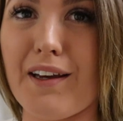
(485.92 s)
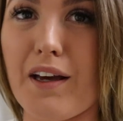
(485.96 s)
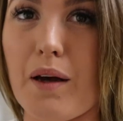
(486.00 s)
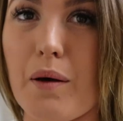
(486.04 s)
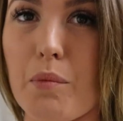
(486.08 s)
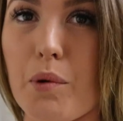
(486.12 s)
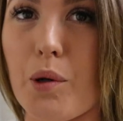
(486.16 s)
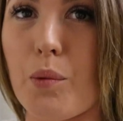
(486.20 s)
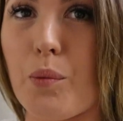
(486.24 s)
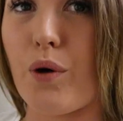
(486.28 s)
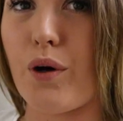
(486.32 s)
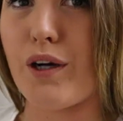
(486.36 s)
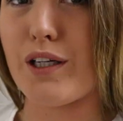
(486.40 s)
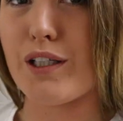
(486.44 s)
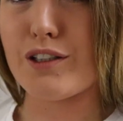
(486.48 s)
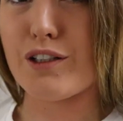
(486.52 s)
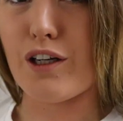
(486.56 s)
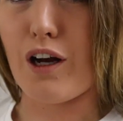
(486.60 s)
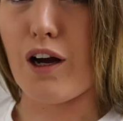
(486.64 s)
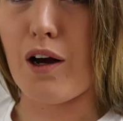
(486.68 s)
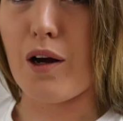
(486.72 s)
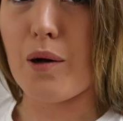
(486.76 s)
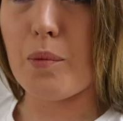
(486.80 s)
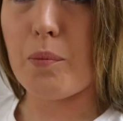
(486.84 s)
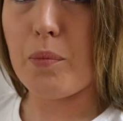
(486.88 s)
it on my white
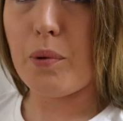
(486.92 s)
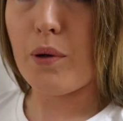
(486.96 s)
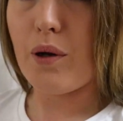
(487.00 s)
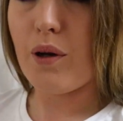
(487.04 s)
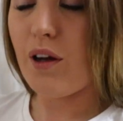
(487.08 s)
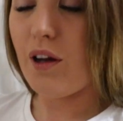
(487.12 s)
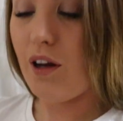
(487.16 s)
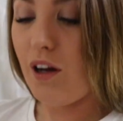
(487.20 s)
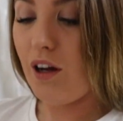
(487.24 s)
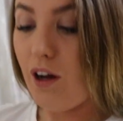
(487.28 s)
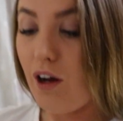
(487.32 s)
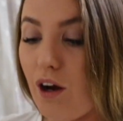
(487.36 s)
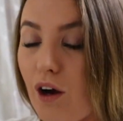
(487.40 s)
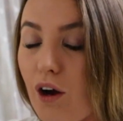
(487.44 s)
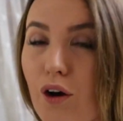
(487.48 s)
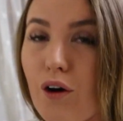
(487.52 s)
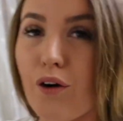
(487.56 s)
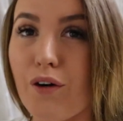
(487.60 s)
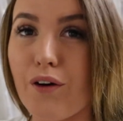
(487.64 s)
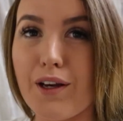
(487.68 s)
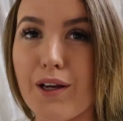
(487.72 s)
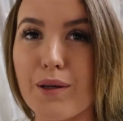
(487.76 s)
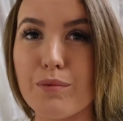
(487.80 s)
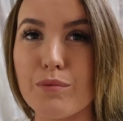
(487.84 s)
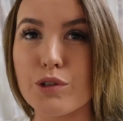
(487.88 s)
top.
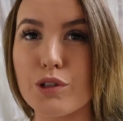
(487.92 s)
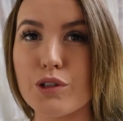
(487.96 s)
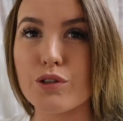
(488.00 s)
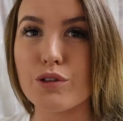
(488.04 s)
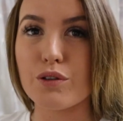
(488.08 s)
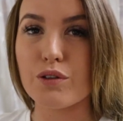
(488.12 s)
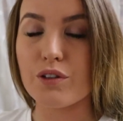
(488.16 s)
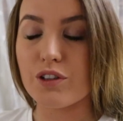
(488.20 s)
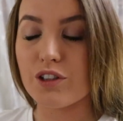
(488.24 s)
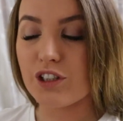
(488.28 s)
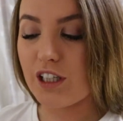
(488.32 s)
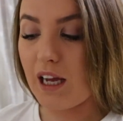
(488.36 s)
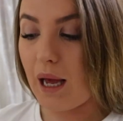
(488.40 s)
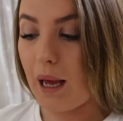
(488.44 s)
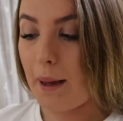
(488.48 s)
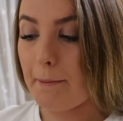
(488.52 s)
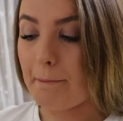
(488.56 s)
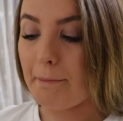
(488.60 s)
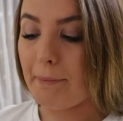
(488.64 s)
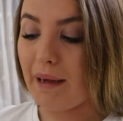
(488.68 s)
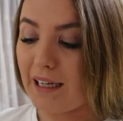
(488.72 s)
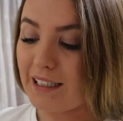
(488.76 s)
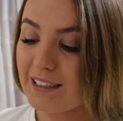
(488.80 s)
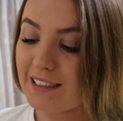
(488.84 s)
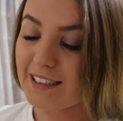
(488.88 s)
I am such a
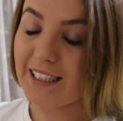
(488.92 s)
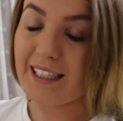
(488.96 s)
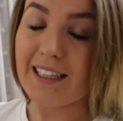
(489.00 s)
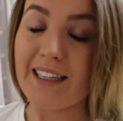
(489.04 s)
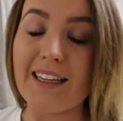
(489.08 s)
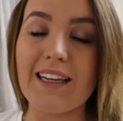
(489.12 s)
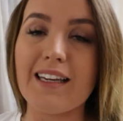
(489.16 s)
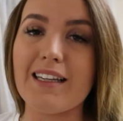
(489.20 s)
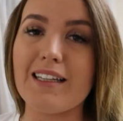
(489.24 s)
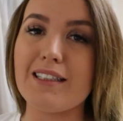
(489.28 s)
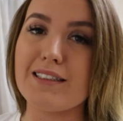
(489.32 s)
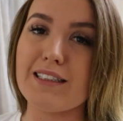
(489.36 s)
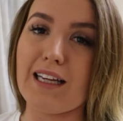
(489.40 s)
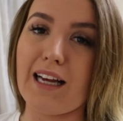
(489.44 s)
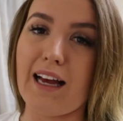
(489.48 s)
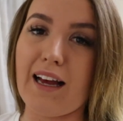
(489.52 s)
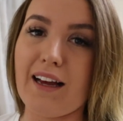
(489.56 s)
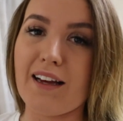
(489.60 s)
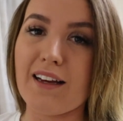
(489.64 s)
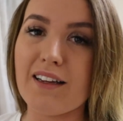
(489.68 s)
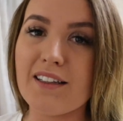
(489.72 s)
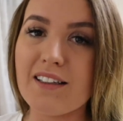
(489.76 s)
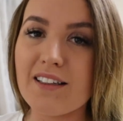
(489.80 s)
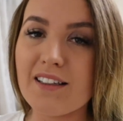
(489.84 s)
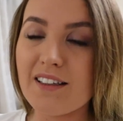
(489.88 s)
messy eater.
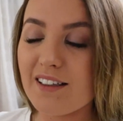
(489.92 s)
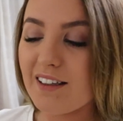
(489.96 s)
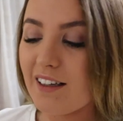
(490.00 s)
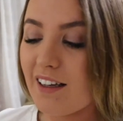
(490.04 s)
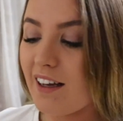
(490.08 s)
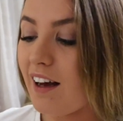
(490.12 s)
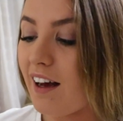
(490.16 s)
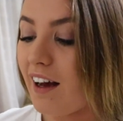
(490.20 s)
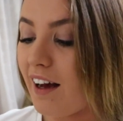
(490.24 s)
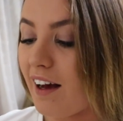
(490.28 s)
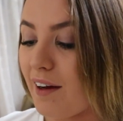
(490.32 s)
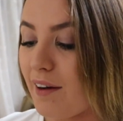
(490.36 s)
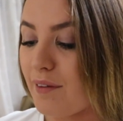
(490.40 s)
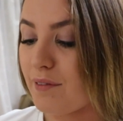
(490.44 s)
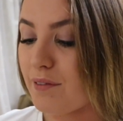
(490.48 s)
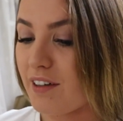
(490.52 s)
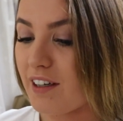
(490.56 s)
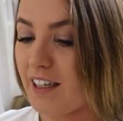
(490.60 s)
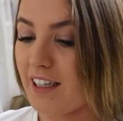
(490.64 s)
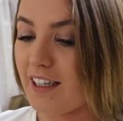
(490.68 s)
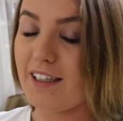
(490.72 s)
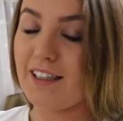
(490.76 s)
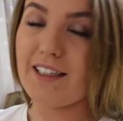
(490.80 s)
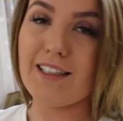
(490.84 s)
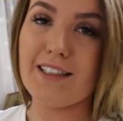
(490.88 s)
I
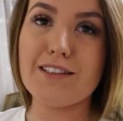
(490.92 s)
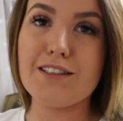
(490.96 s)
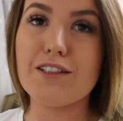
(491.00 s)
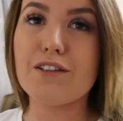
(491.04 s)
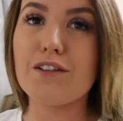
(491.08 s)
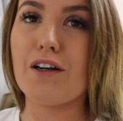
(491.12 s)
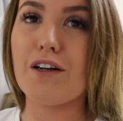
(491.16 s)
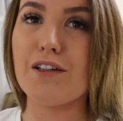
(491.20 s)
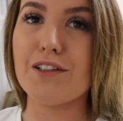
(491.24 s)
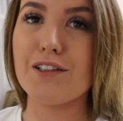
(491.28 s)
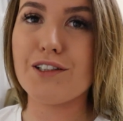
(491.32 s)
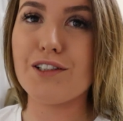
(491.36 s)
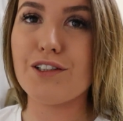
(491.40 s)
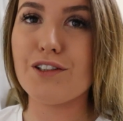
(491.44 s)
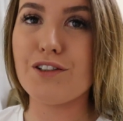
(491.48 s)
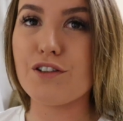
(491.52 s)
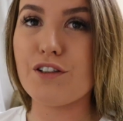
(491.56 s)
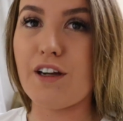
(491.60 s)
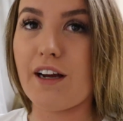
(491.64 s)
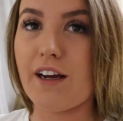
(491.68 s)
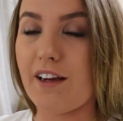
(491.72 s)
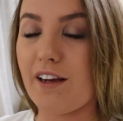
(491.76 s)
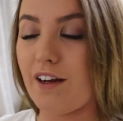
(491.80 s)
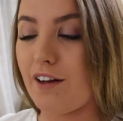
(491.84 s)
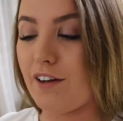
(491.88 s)
really need to
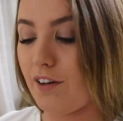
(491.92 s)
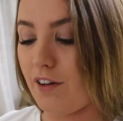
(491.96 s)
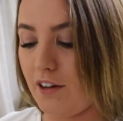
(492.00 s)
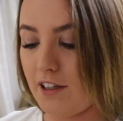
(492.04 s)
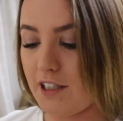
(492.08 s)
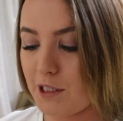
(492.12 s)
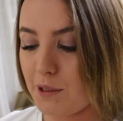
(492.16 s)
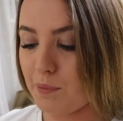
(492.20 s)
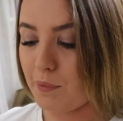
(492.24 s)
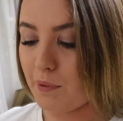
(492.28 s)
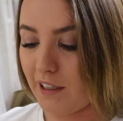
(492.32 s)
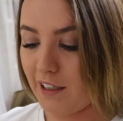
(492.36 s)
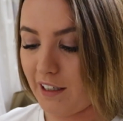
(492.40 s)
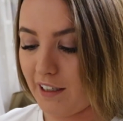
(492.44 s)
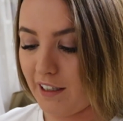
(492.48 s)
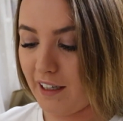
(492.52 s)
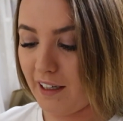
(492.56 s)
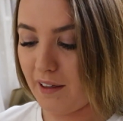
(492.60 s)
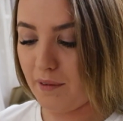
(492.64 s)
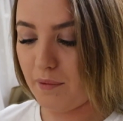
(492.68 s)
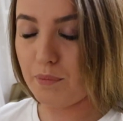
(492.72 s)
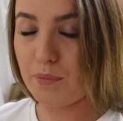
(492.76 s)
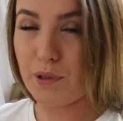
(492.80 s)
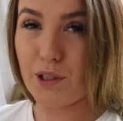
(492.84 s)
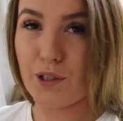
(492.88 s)
concentrate on not spilling
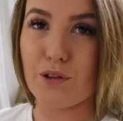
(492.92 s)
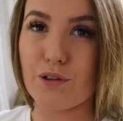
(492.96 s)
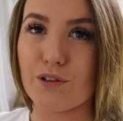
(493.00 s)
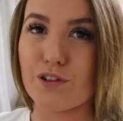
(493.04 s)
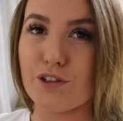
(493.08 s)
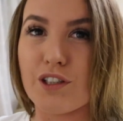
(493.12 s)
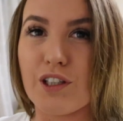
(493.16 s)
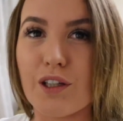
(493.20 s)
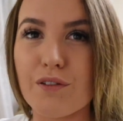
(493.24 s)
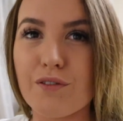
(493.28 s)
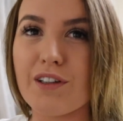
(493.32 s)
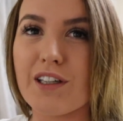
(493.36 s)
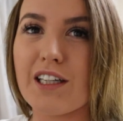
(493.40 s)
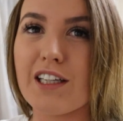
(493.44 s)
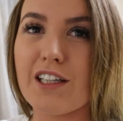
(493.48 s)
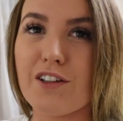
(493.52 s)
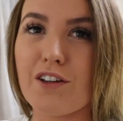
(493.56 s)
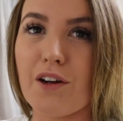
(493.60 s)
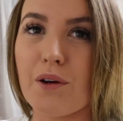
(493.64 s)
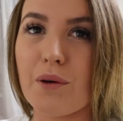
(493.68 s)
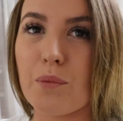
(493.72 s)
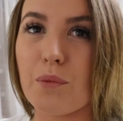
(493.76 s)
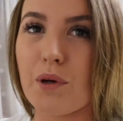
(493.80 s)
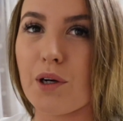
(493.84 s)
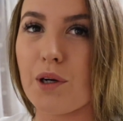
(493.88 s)
it, because I really
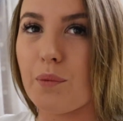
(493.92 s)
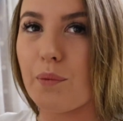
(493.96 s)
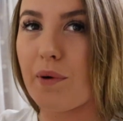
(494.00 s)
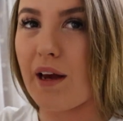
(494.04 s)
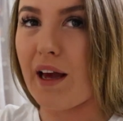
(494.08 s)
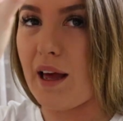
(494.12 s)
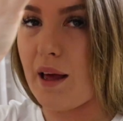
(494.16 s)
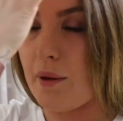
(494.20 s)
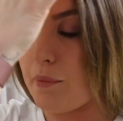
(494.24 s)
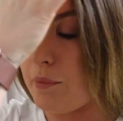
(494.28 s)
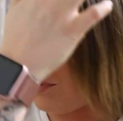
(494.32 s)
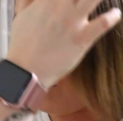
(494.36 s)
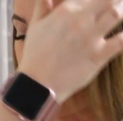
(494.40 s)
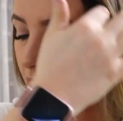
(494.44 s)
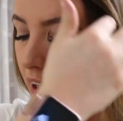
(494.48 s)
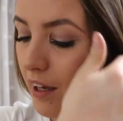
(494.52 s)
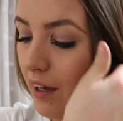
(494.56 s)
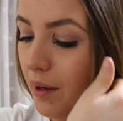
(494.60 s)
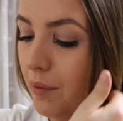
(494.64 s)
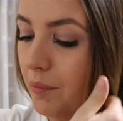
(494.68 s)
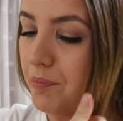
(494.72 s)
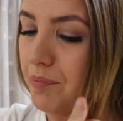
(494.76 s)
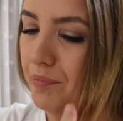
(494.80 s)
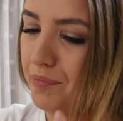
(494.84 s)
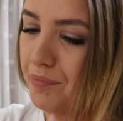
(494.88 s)
don't want to wear my,
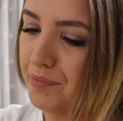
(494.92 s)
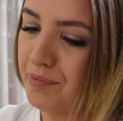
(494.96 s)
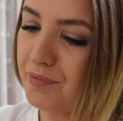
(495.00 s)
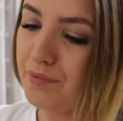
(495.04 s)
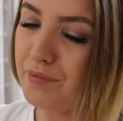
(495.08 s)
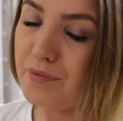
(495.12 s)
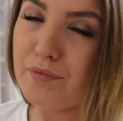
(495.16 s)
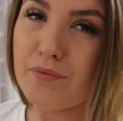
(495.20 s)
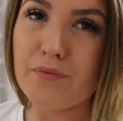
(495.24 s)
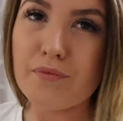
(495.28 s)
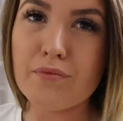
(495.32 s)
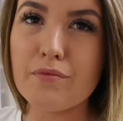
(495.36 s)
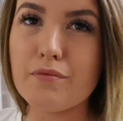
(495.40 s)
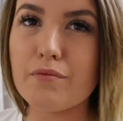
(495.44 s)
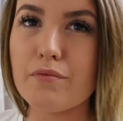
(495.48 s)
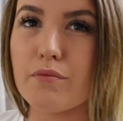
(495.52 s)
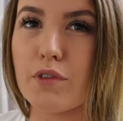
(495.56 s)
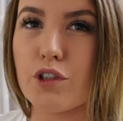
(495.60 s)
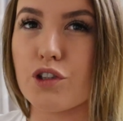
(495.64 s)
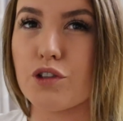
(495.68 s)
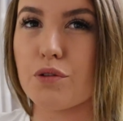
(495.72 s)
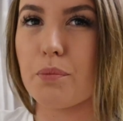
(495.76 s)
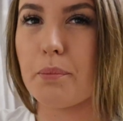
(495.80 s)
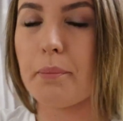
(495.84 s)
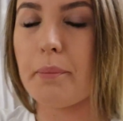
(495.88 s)
um,
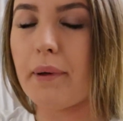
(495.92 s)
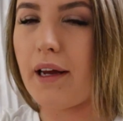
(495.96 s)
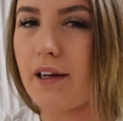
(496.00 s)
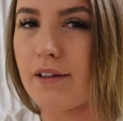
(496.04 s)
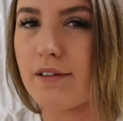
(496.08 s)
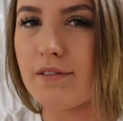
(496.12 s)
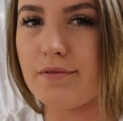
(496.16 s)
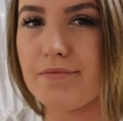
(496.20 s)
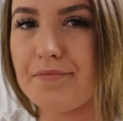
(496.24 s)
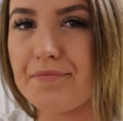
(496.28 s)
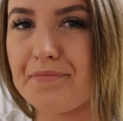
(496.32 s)
my jumper.